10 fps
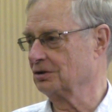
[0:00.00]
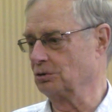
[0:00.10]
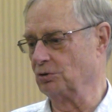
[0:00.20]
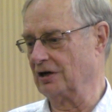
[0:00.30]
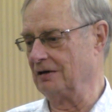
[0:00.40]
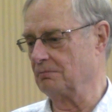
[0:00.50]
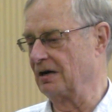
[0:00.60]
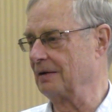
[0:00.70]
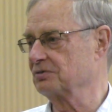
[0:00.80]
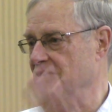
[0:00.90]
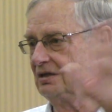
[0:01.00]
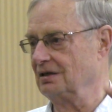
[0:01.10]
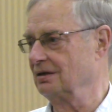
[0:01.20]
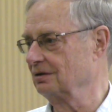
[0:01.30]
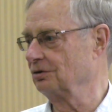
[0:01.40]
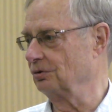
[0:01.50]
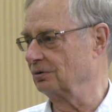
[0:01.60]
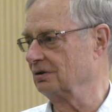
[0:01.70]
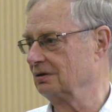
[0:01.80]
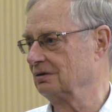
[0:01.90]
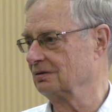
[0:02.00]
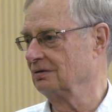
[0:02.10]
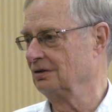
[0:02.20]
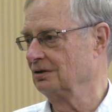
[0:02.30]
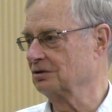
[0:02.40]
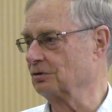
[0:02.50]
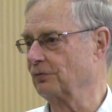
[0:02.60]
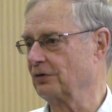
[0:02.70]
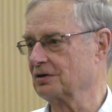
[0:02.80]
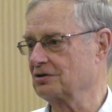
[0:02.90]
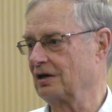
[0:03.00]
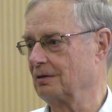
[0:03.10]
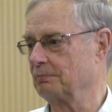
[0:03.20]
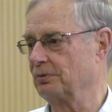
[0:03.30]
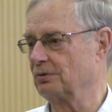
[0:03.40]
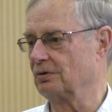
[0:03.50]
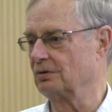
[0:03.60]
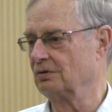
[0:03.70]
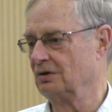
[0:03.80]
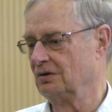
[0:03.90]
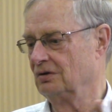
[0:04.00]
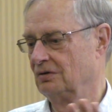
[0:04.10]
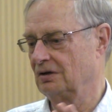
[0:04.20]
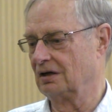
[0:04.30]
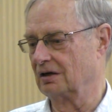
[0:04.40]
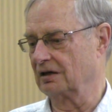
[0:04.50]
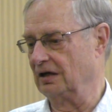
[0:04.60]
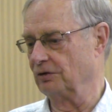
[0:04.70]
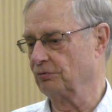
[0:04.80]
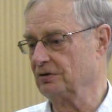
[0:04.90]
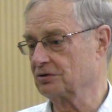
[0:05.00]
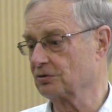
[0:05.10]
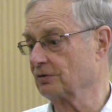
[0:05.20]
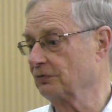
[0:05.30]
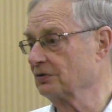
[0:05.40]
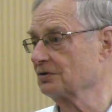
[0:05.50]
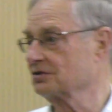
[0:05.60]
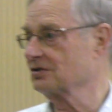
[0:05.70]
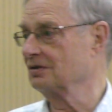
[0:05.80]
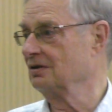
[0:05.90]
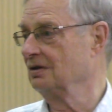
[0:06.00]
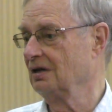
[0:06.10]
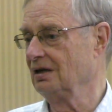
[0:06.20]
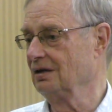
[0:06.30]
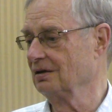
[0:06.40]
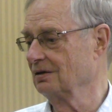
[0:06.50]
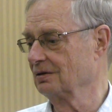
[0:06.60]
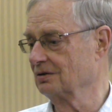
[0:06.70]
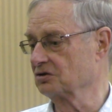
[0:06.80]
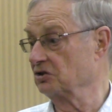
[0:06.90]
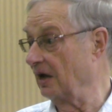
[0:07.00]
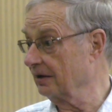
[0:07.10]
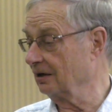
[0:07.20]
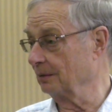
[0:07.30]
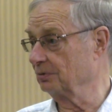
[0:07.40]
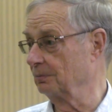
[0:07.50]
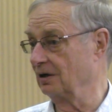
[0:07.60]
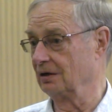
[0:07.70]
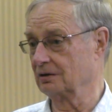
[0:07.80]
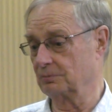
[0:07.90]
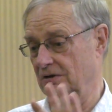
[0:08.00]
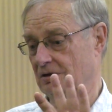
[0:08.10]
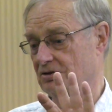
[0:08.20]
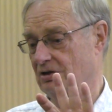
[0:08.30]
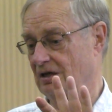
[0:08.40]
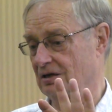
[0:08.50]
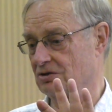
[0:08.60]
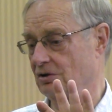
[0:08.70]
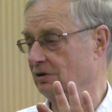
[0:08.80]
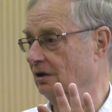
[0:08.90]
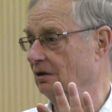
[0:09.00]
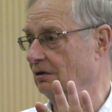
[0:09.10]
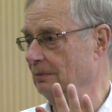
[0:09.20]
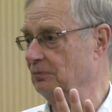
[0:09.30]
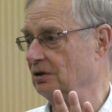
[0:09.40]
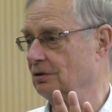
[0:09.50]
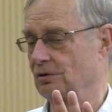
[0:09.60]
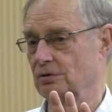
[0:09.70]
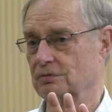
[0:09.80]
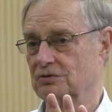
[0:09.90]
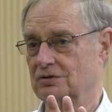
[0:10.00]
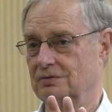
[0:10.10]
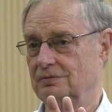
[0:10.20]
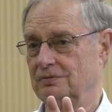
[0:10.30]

So you can't map C into it. So for example, a K3 surface is not hyperbolic because it has on it elliptic curves,